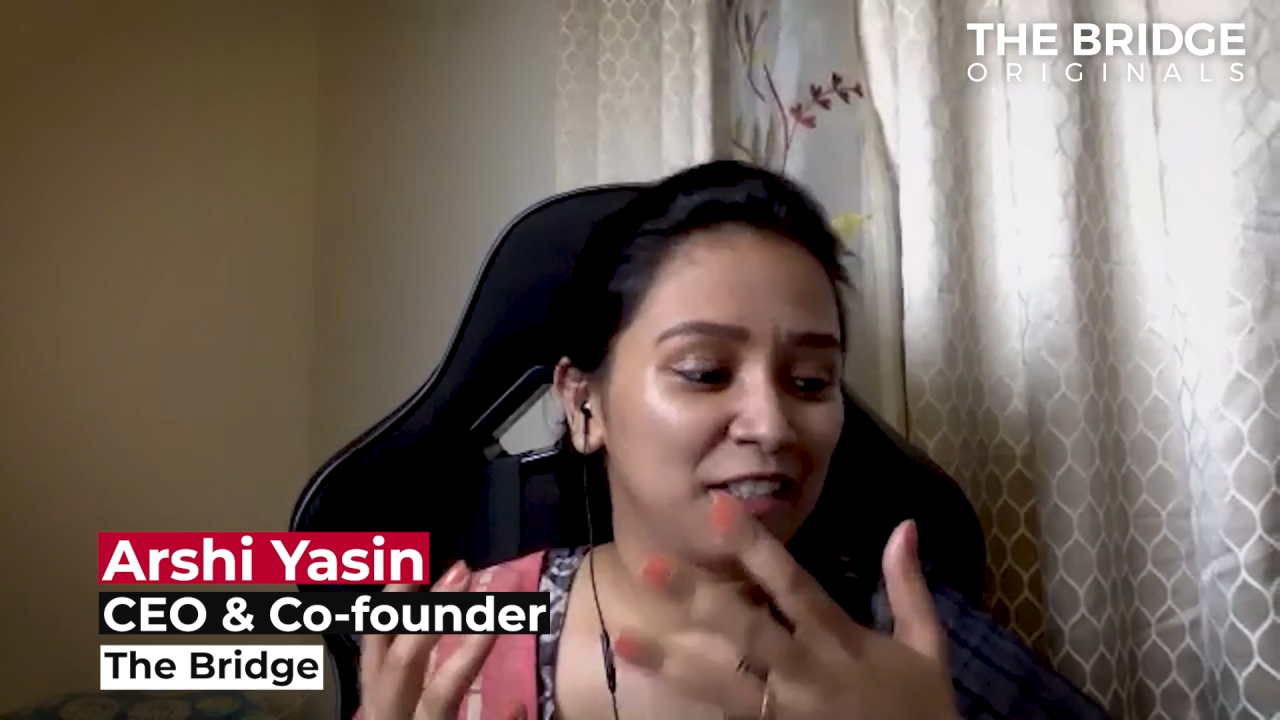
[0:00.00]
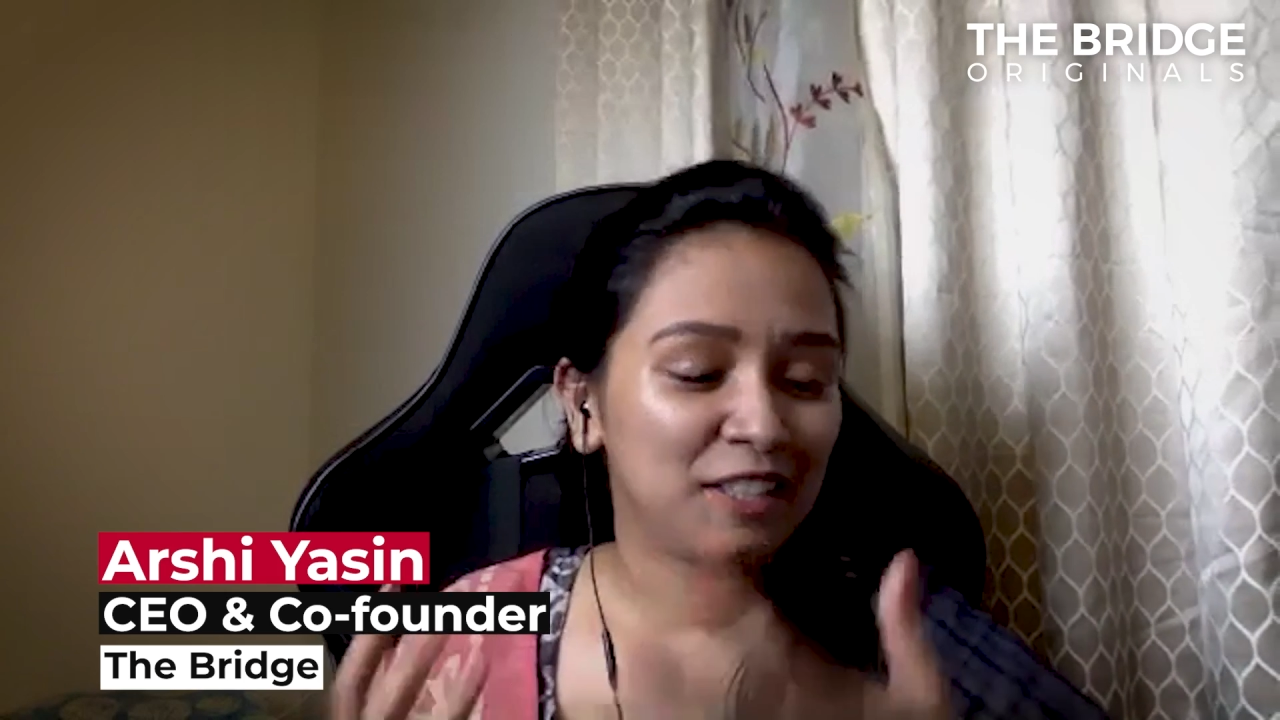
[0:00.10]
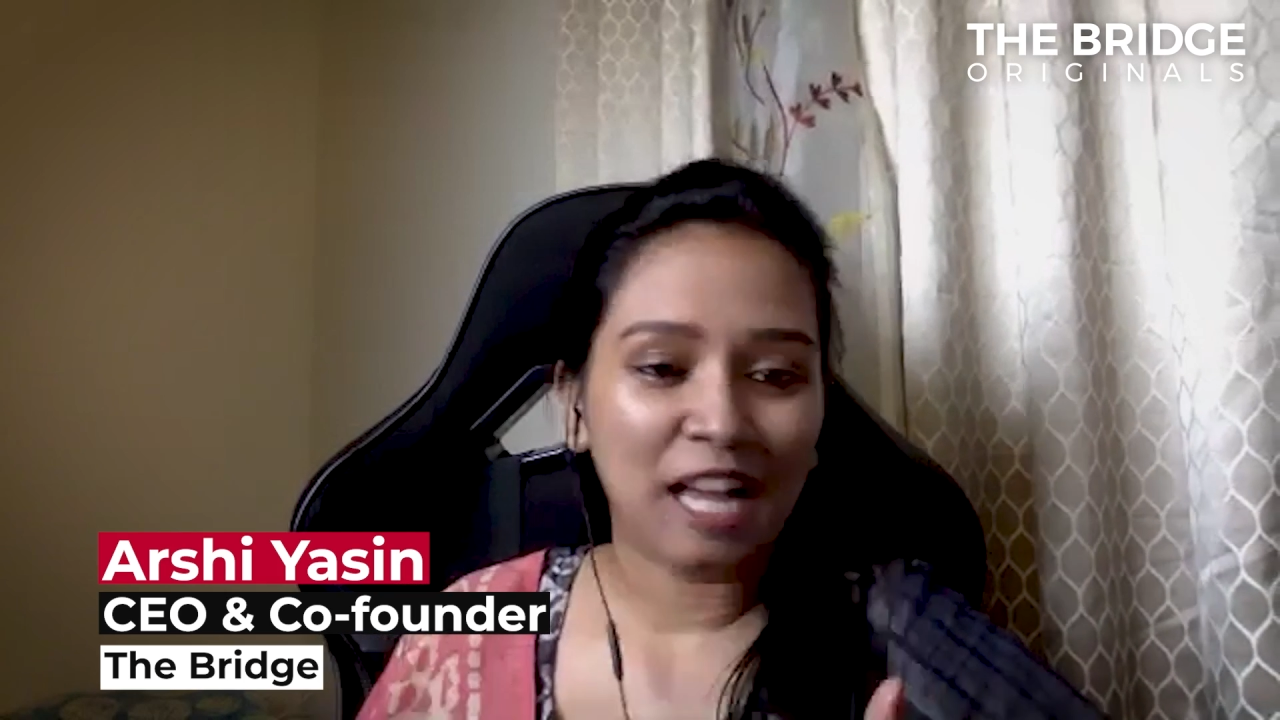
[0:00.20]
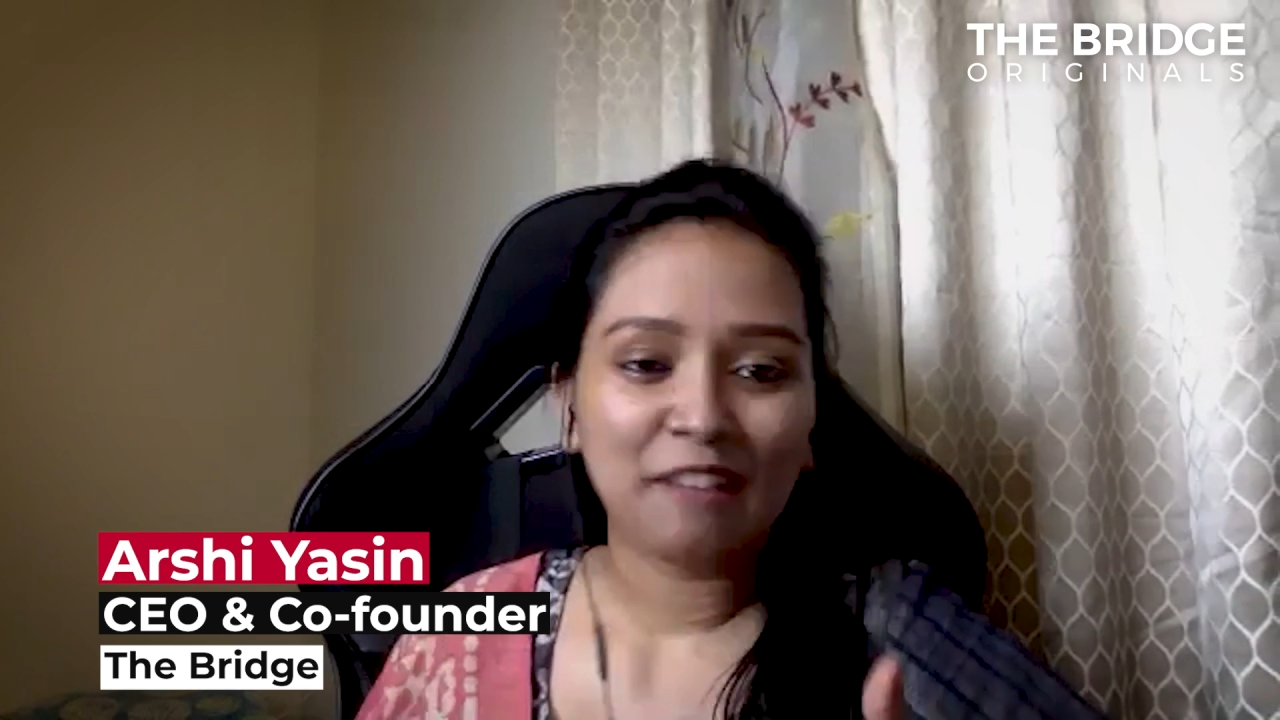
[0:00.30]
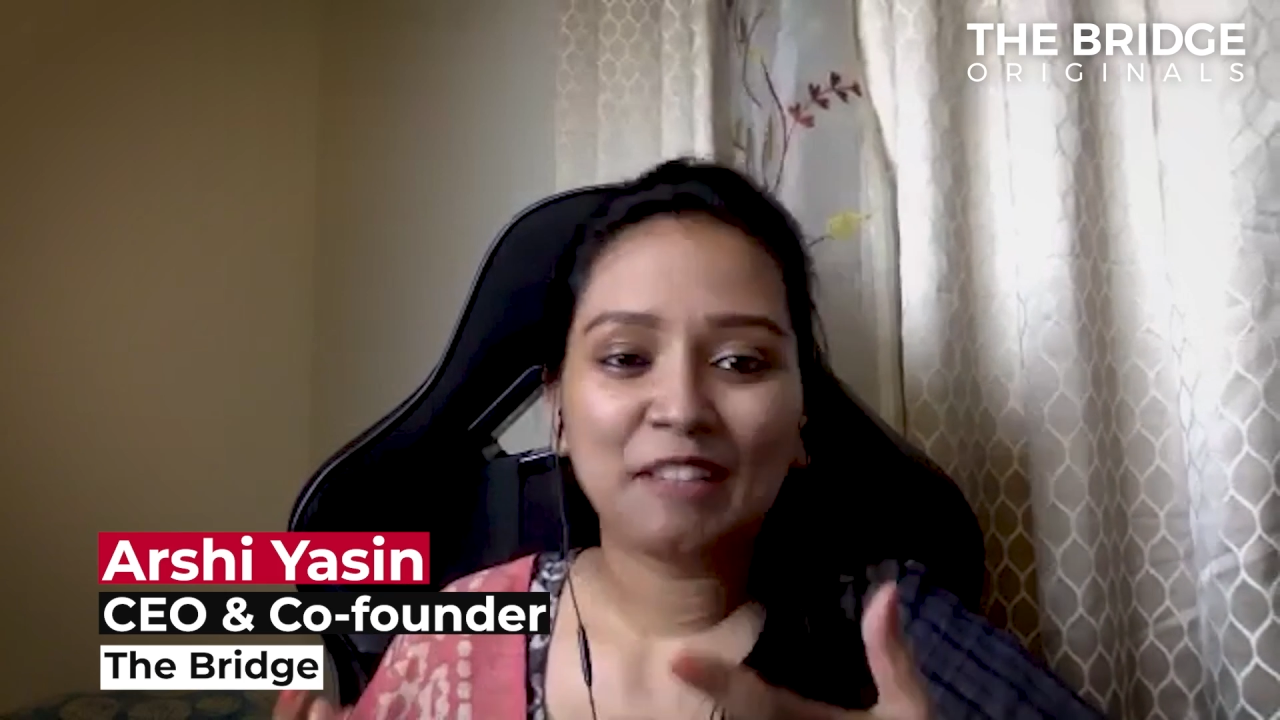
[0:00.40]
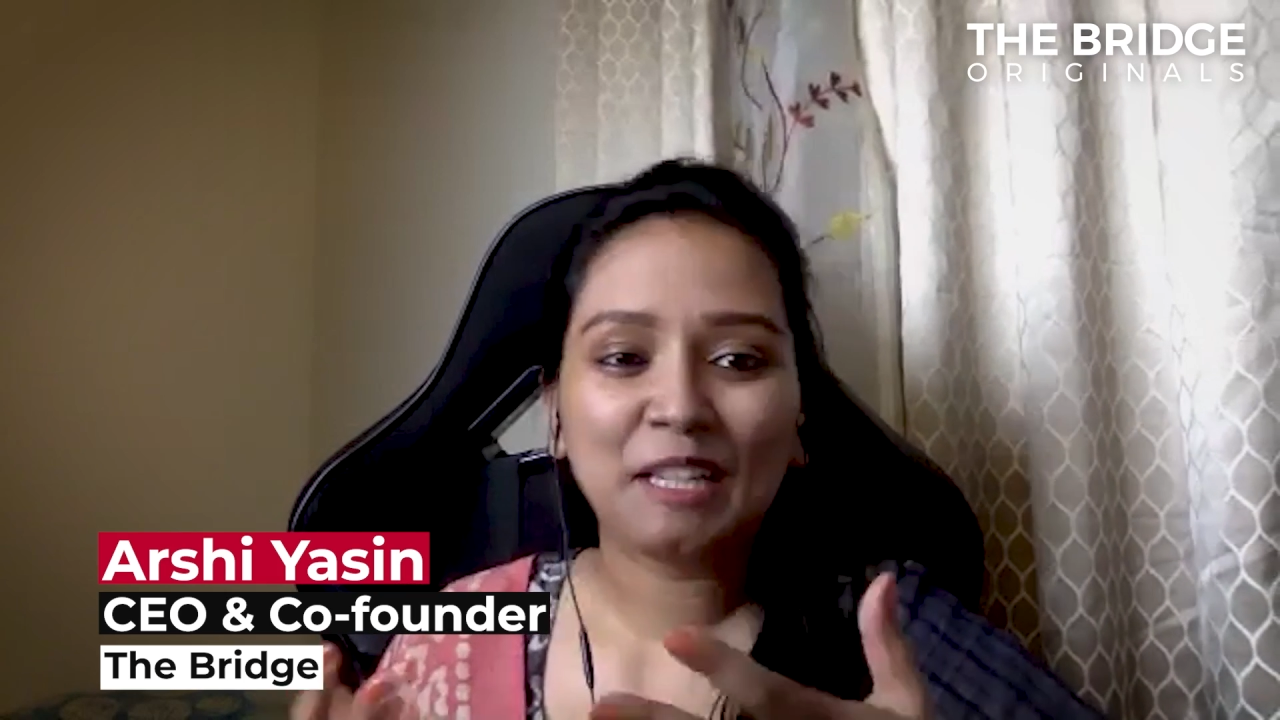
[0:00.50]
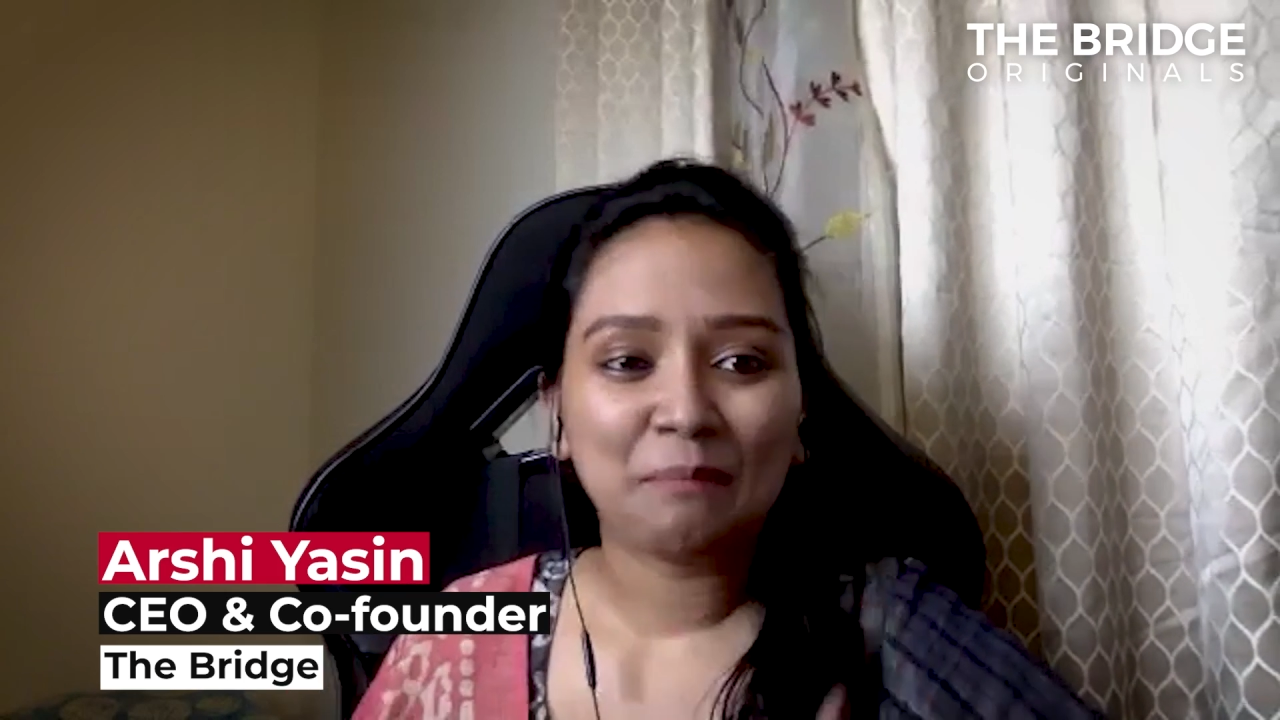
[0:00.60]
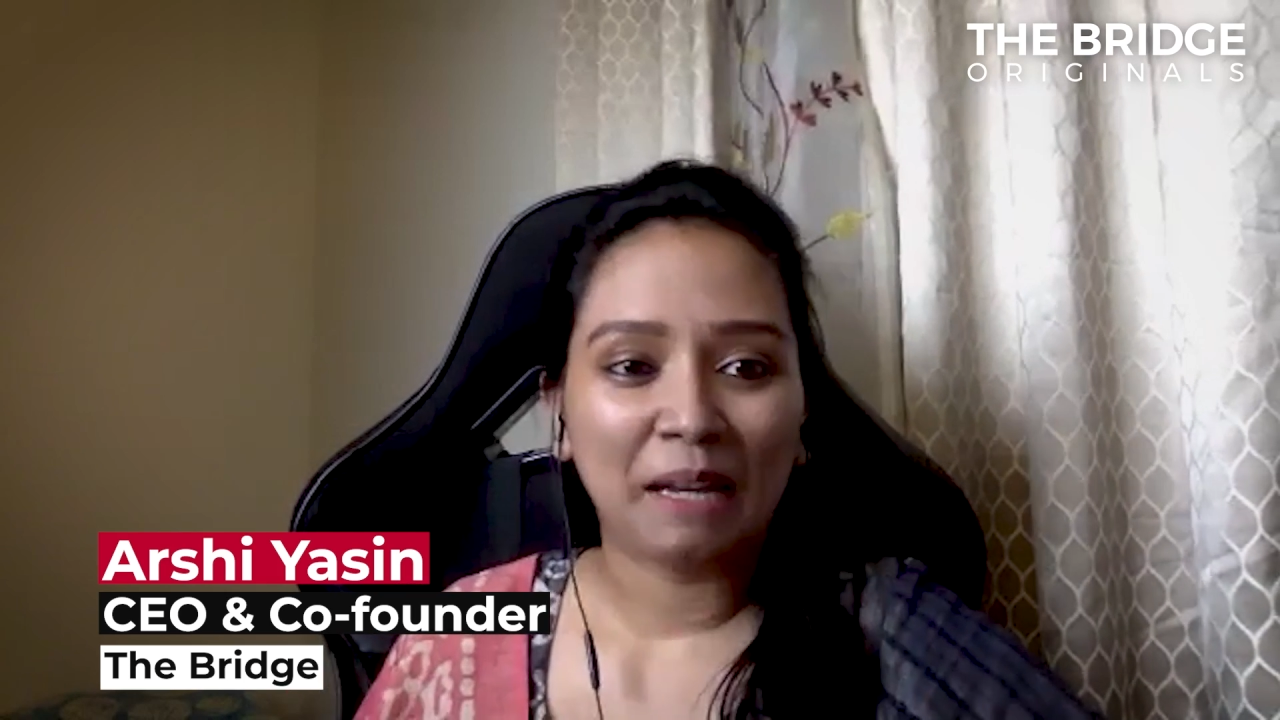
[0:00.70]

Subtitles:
Javelin